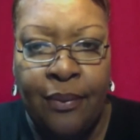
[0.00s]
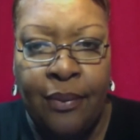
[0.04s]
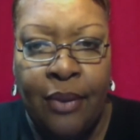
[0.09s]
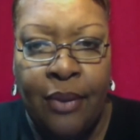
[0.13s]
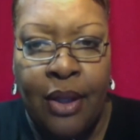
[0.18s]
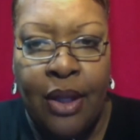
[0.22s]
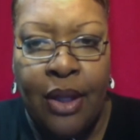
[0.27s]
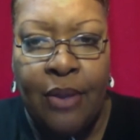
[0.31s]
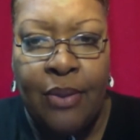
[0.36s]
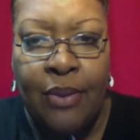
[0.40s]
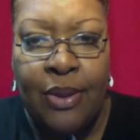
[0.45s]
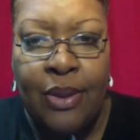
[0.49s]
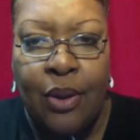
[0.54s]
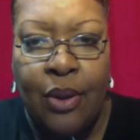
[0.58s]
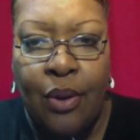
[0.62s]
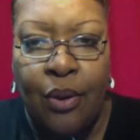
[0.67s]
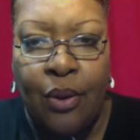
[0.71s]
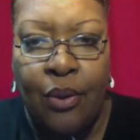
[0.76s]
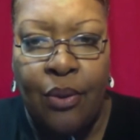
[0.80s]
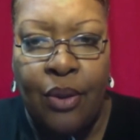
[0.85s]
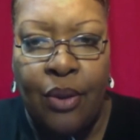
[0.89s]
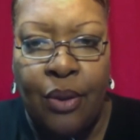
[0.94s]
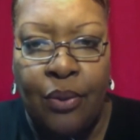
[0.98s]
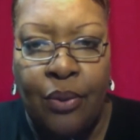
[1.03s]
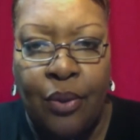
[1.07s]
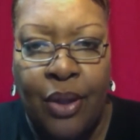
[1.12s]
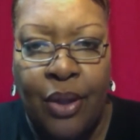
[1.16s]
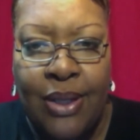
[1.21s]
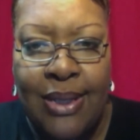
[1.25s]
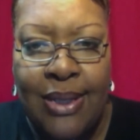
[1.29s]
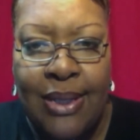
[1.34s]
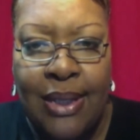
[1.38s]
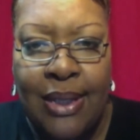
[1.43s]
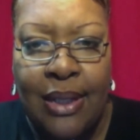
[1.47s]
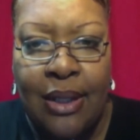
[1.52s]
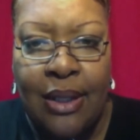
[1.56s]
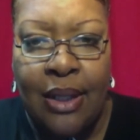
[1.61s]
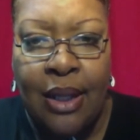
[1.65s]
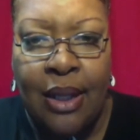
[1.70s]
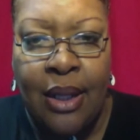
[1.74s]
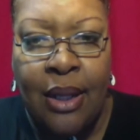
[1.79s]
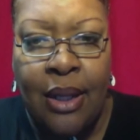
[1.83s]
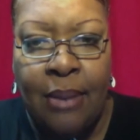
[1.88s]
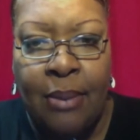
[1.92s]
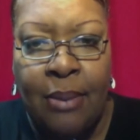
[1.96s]
It was old and rusted,
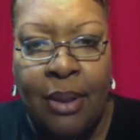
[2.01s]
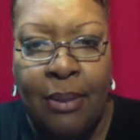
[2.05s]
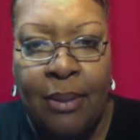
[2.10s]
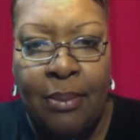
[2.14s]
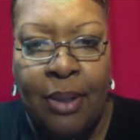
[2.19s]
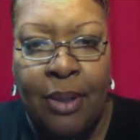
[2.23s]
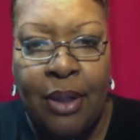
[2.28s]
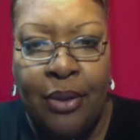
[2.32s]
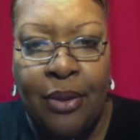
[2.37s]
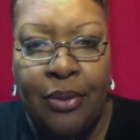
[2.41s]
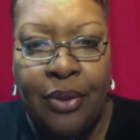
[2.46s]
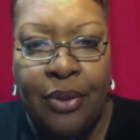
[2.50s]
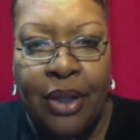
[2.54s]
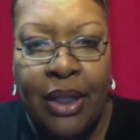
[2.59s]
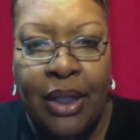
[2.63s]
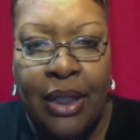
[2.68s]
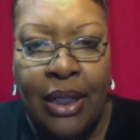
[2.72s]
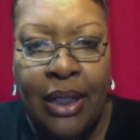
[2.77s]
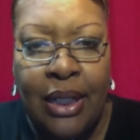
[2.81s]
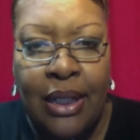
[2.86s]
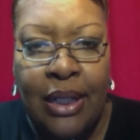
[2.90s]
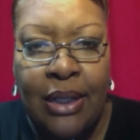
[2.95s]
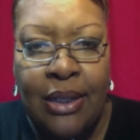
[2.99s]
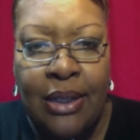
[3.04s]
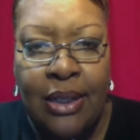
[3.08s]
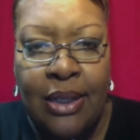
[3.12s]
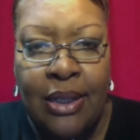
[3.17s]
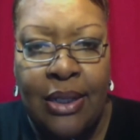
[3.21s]
but appeared clean.